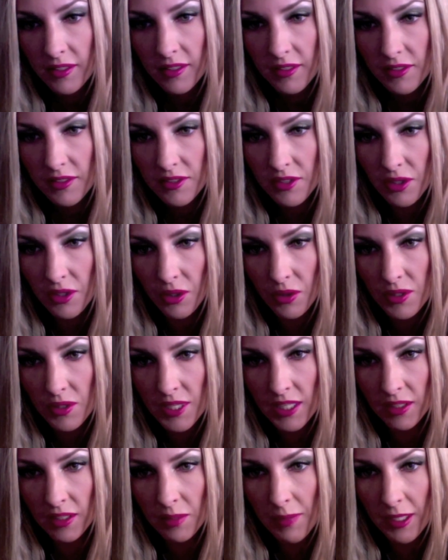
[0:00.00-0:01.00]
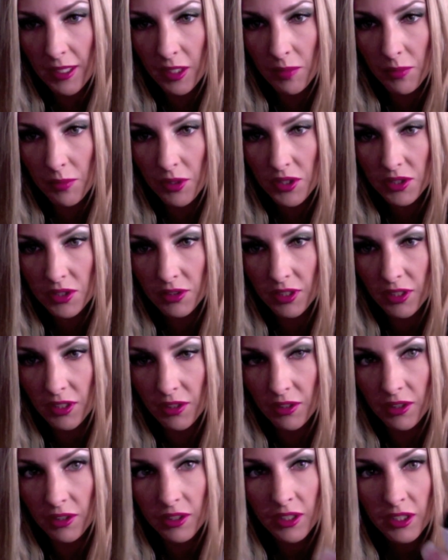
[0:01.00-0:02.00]
So Daily Makeup Brush
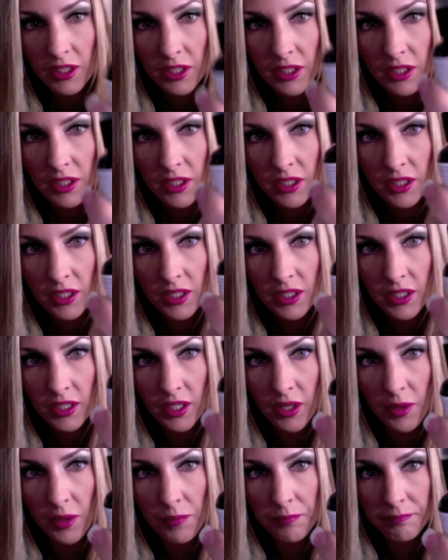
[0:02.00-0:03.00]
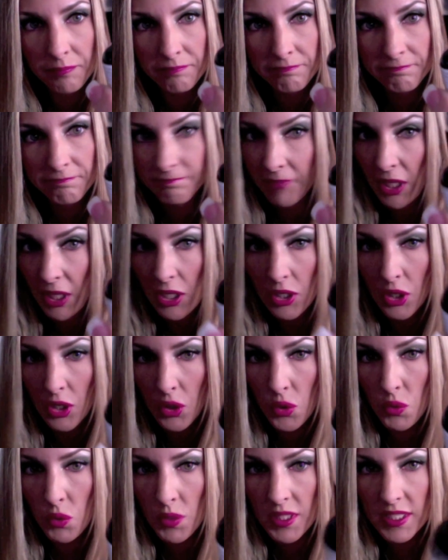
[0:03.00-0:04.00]
Cleaner, no
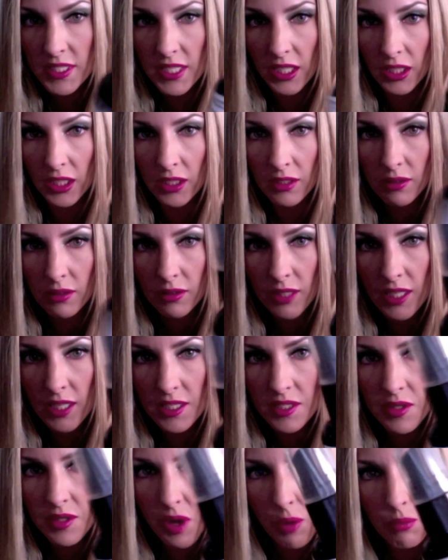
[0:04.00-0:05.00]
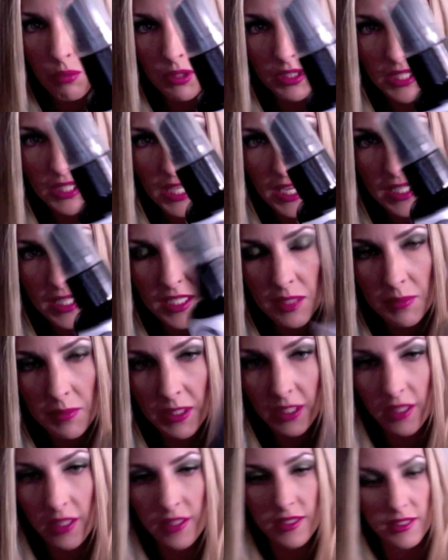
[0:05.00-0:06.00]
rinsing. That's really handy
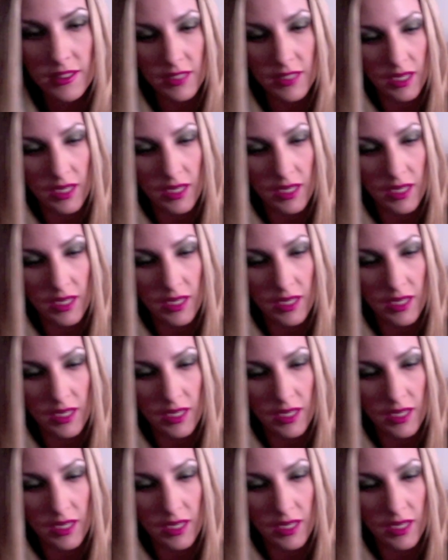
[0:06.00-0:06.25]
because